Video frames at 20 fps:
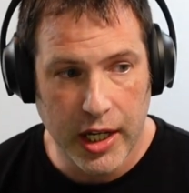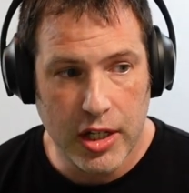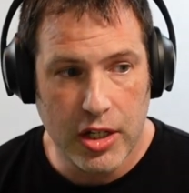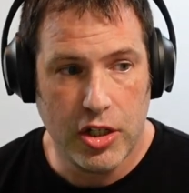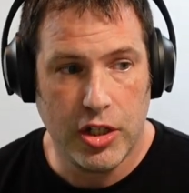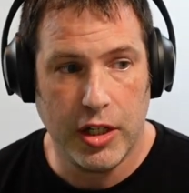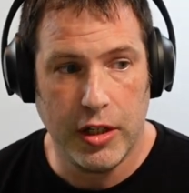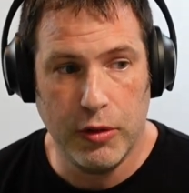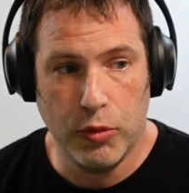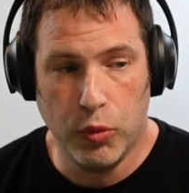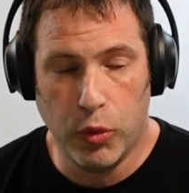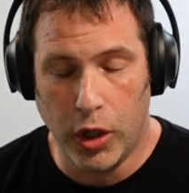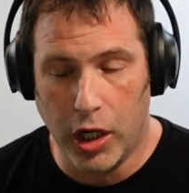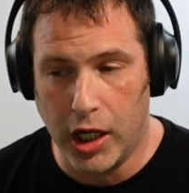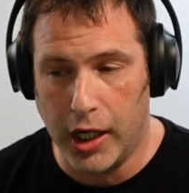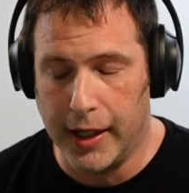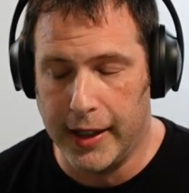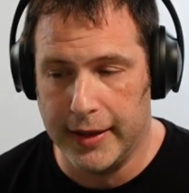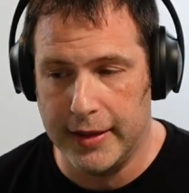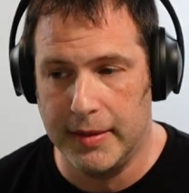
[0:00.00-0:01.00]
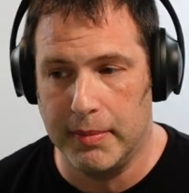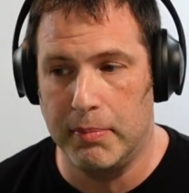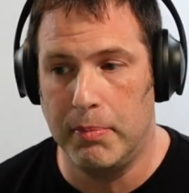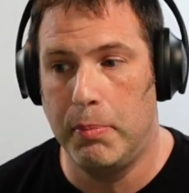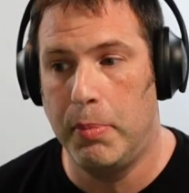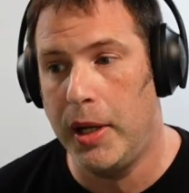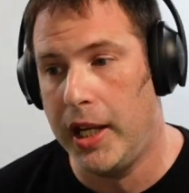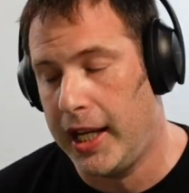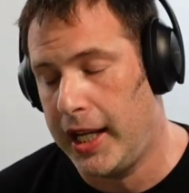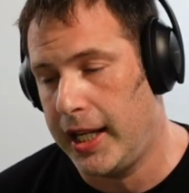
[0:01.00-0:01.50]
She was
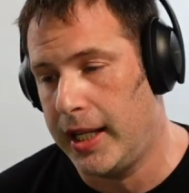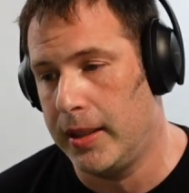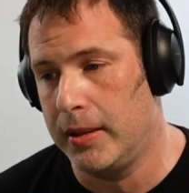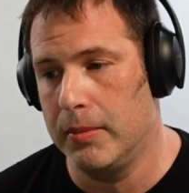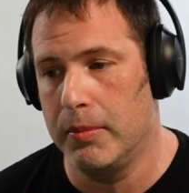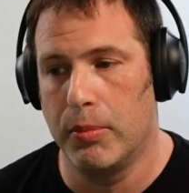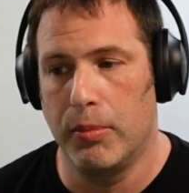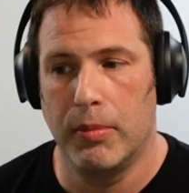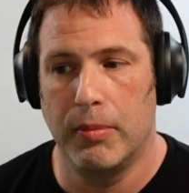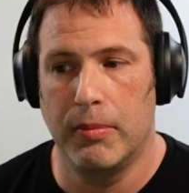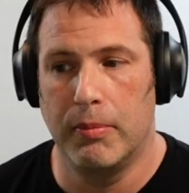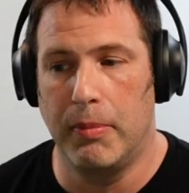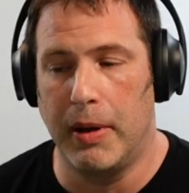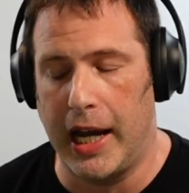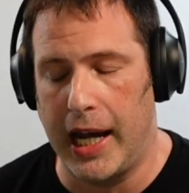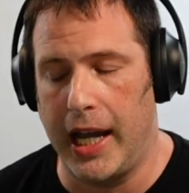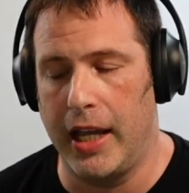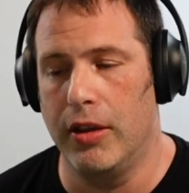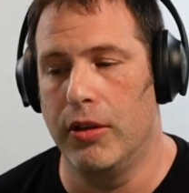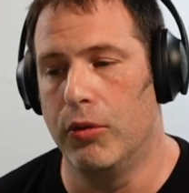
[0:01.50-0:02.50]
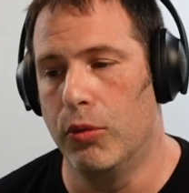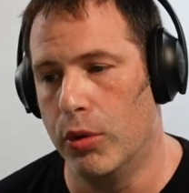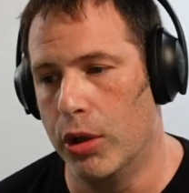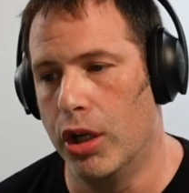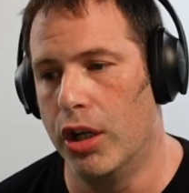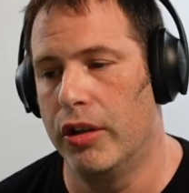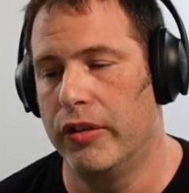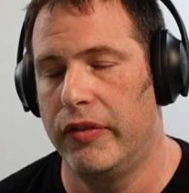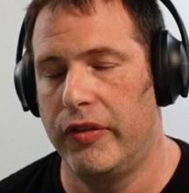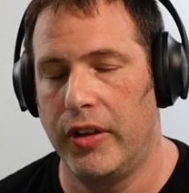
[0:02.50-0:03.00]
bitten by the
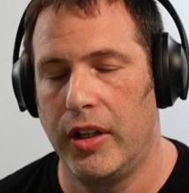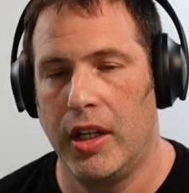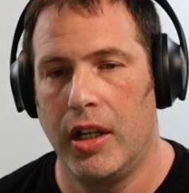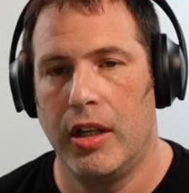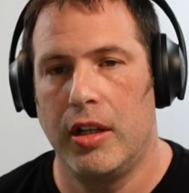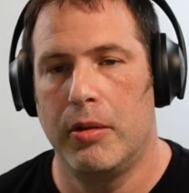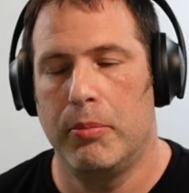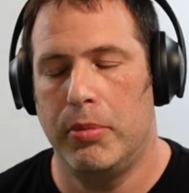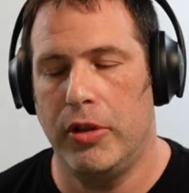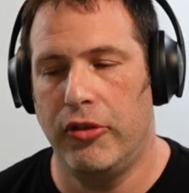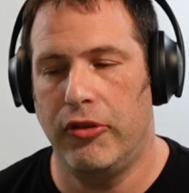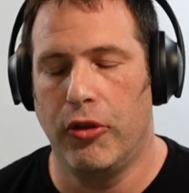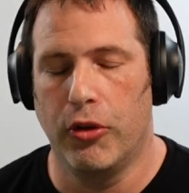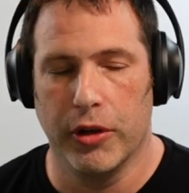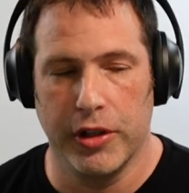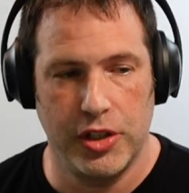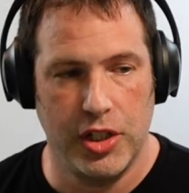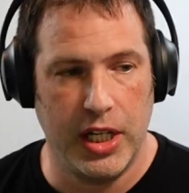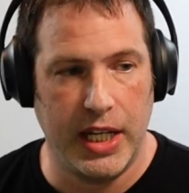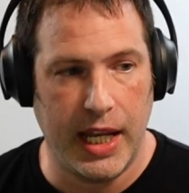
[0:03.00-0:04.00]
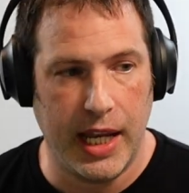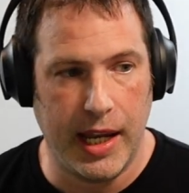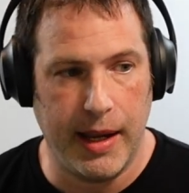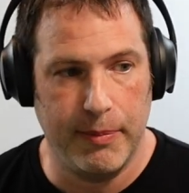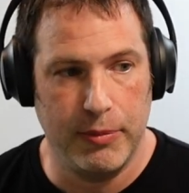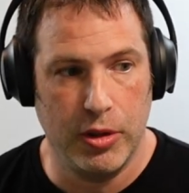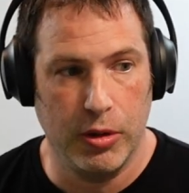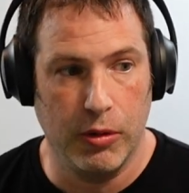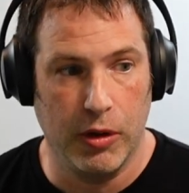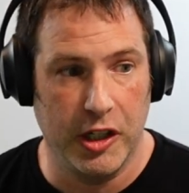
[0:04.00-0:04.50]
wolf before she
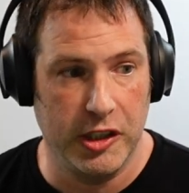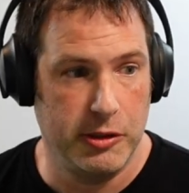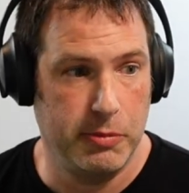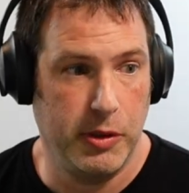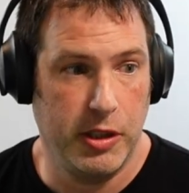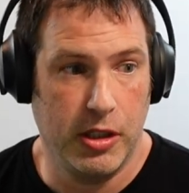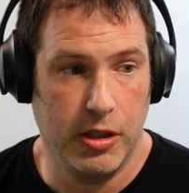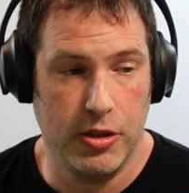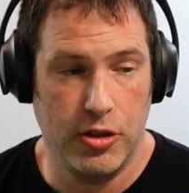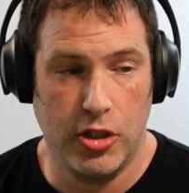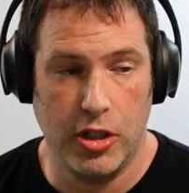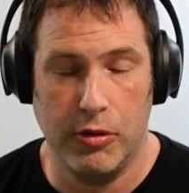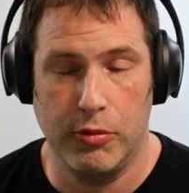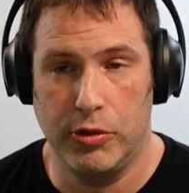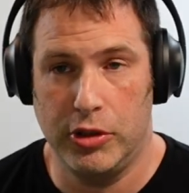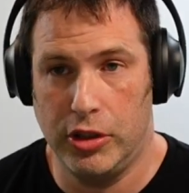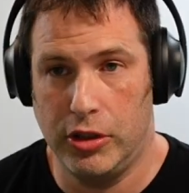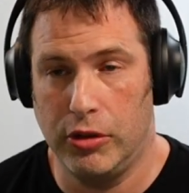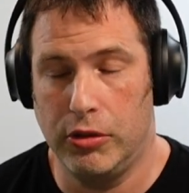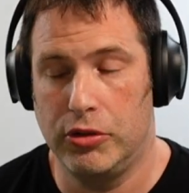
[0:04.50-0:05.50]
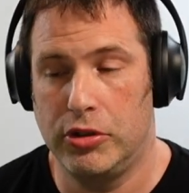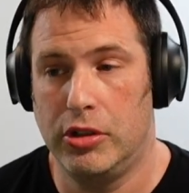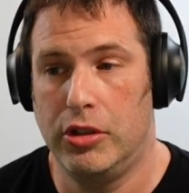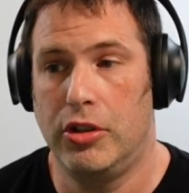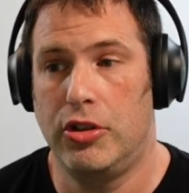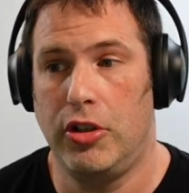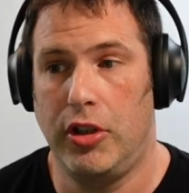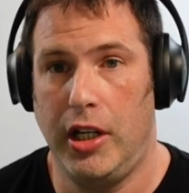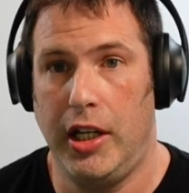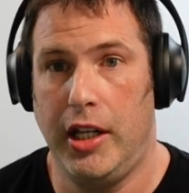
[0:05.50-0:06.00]
came to us because she was using
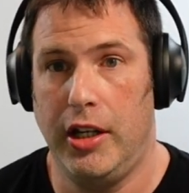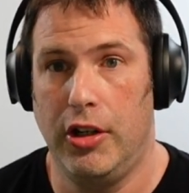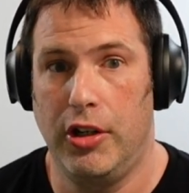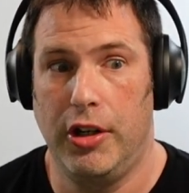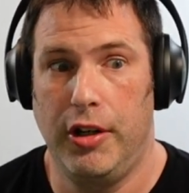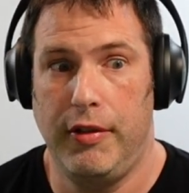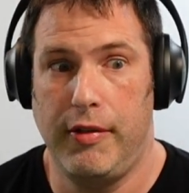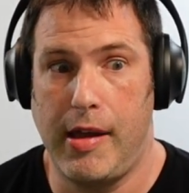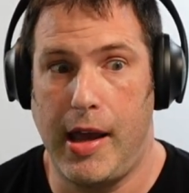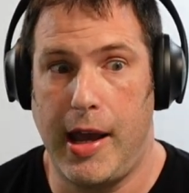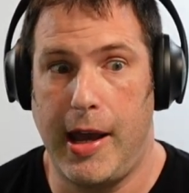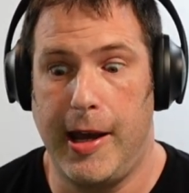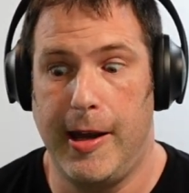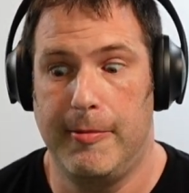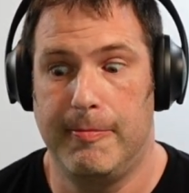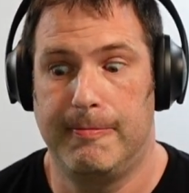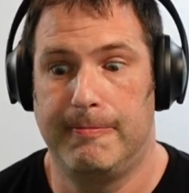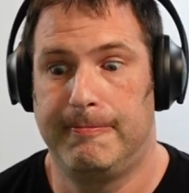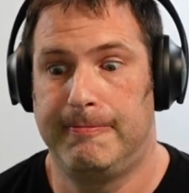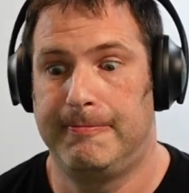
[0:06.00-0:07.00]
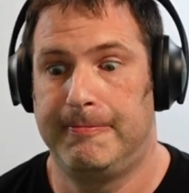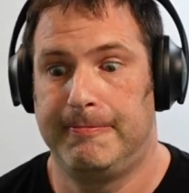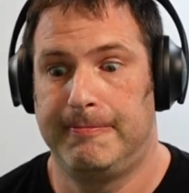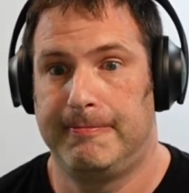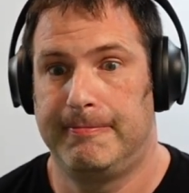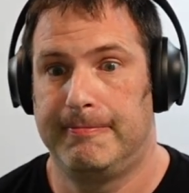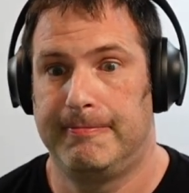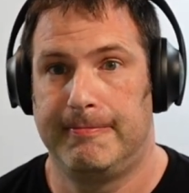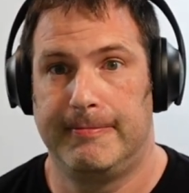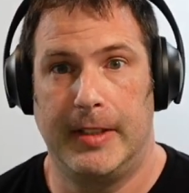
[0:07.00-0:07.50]
a trainer that
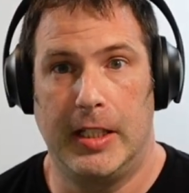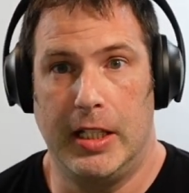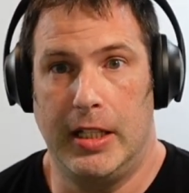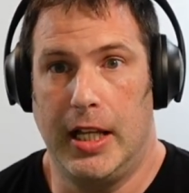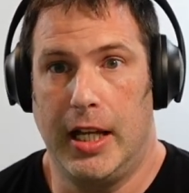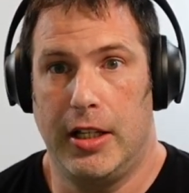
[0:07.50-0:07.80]
did